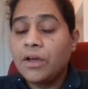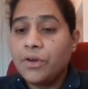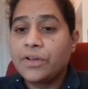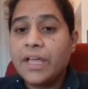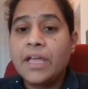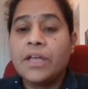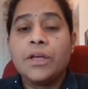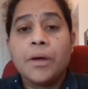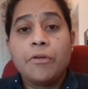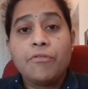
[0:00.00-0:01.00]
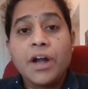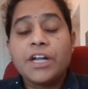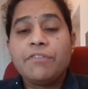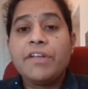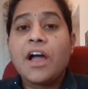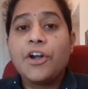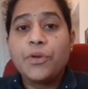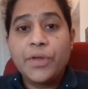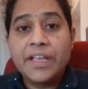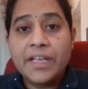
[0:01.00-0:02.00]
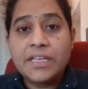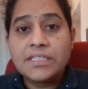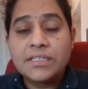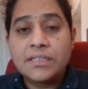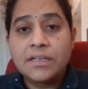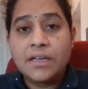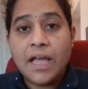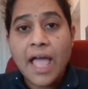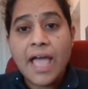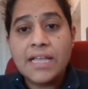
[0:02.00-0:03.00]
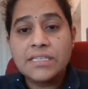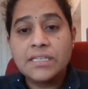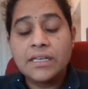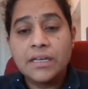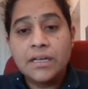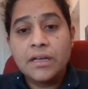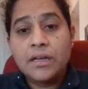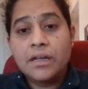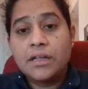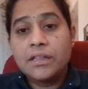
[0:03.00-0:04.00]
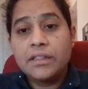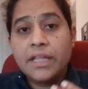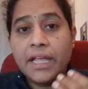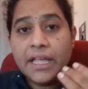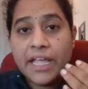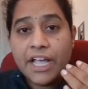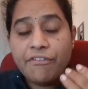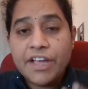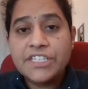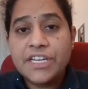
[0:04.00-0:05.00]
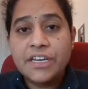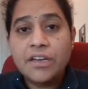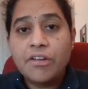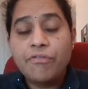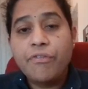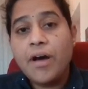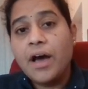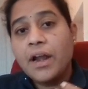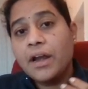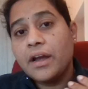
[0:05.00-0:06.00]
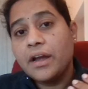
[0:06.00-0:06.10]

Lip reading: Okay, what we are doing is, as the equation for